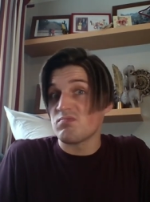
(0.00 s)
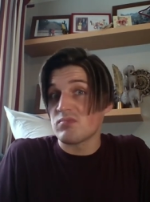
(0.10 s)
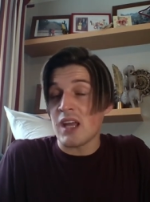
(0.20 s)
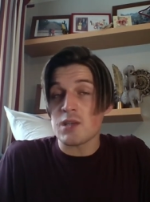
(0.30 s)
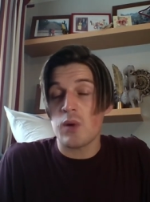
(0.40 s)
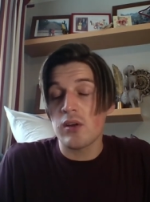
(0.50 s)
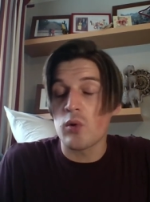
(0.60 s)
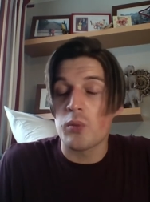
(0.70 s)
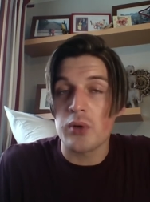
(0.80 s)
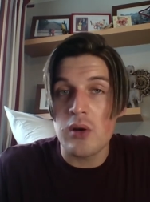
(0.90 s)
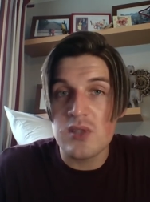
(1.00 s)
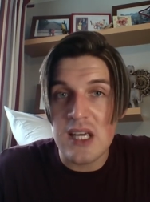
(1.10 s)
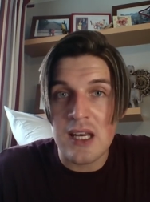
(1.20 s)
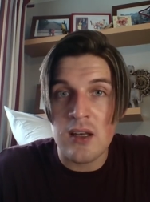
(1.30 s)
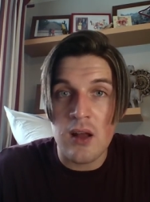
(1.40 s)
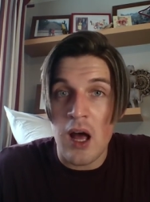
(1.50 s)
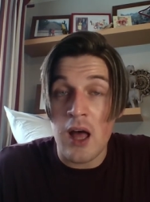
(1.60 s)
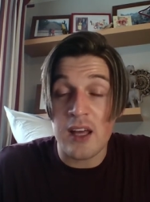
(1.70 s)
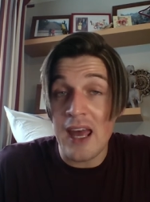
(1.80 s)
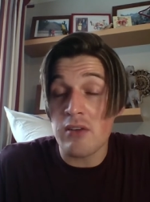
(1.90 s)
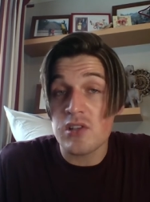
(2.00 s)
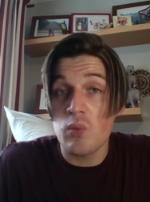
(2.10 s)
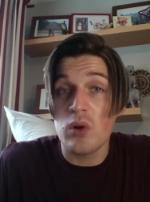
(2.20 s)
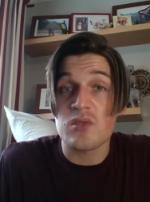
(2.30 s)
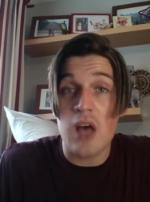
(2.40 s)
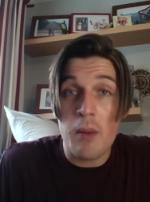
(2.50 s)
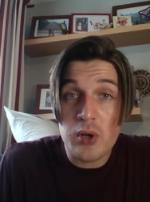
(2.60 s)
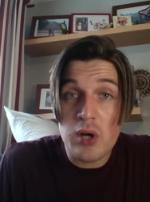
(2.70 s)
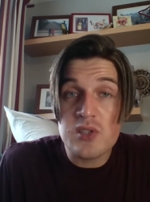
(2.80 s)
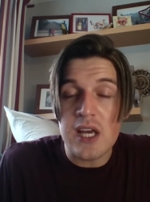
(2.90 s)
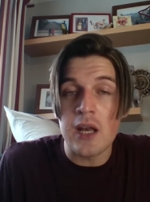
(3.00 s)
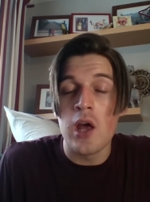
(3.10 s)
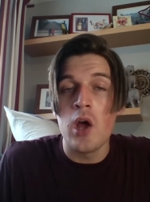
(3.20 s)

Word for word: That's what I thought protein, uh, keratin was, a protein,